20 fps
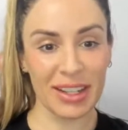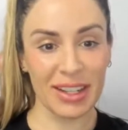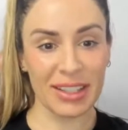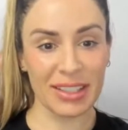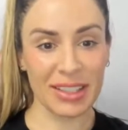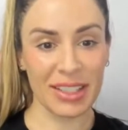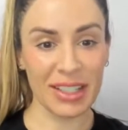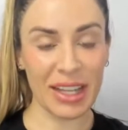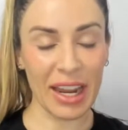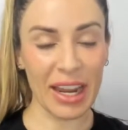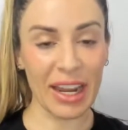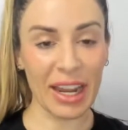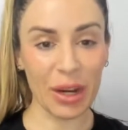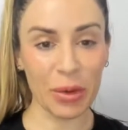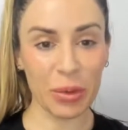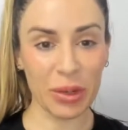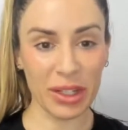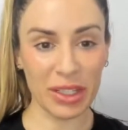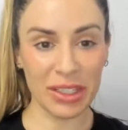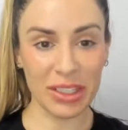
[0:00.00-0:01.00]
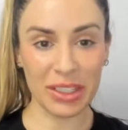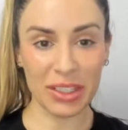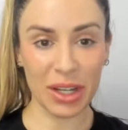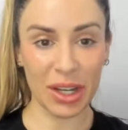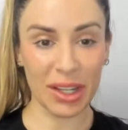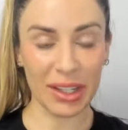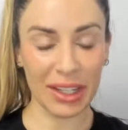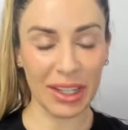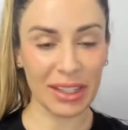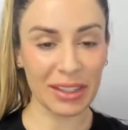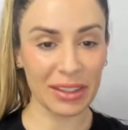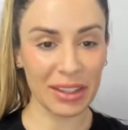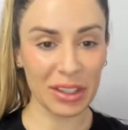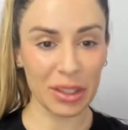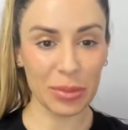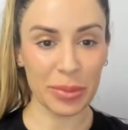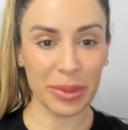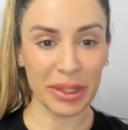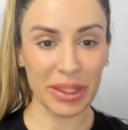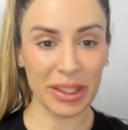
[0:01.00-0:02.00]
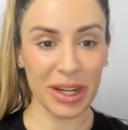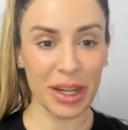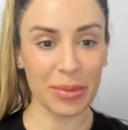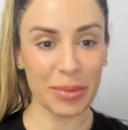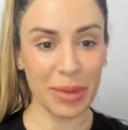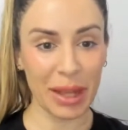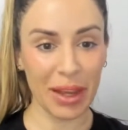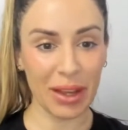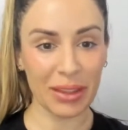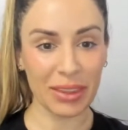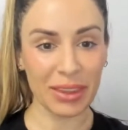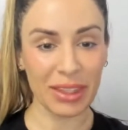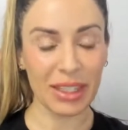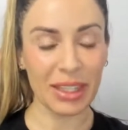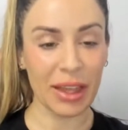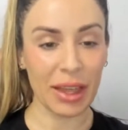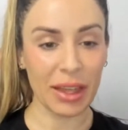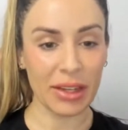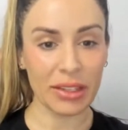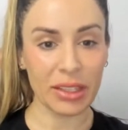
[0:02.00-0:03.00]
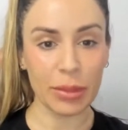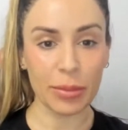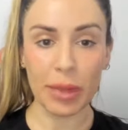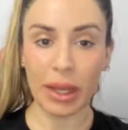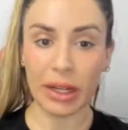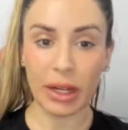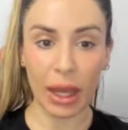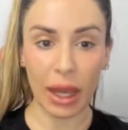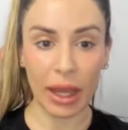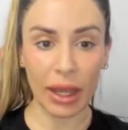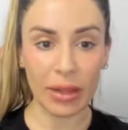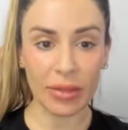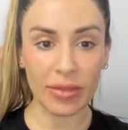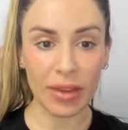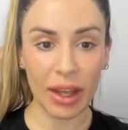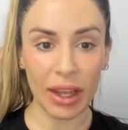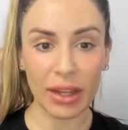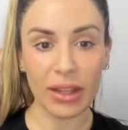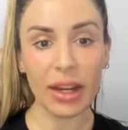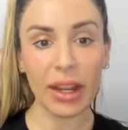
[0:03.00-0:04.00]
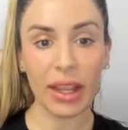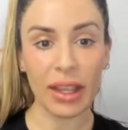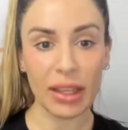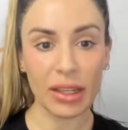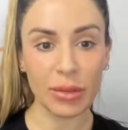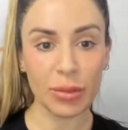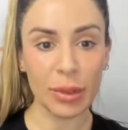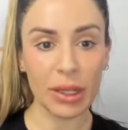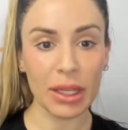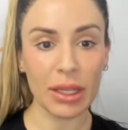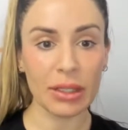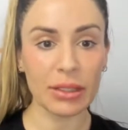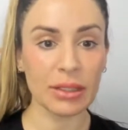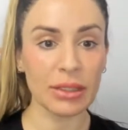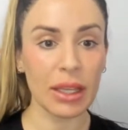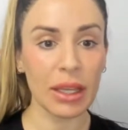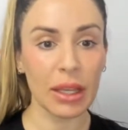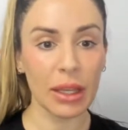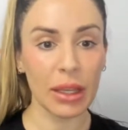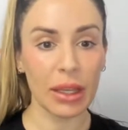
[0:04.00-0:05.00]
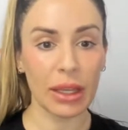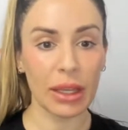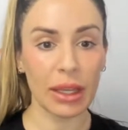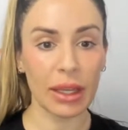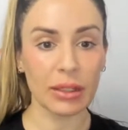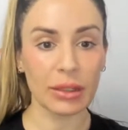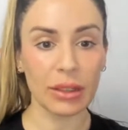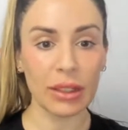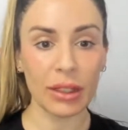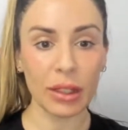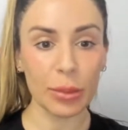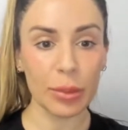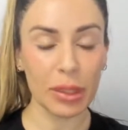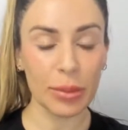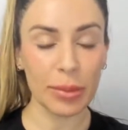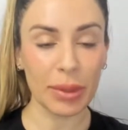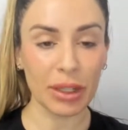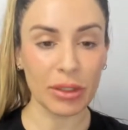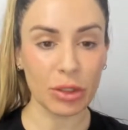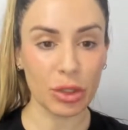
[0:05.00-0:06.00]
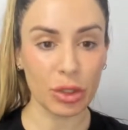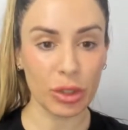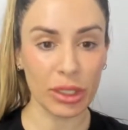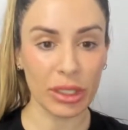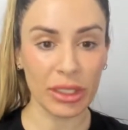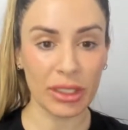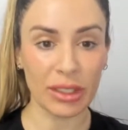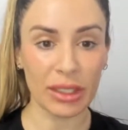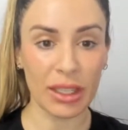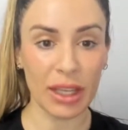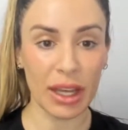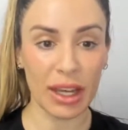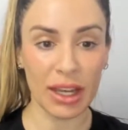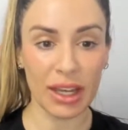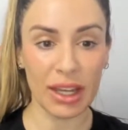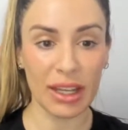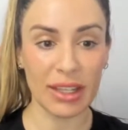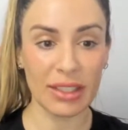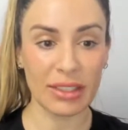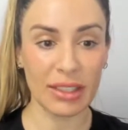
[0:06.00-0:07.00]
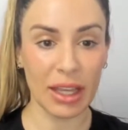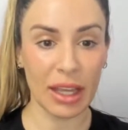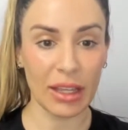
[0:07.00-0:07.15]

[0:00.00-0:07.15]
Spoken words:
Today, I wanted to talk a little bit about the EndyMed iFine handpiece and a little bit about treating the eyes.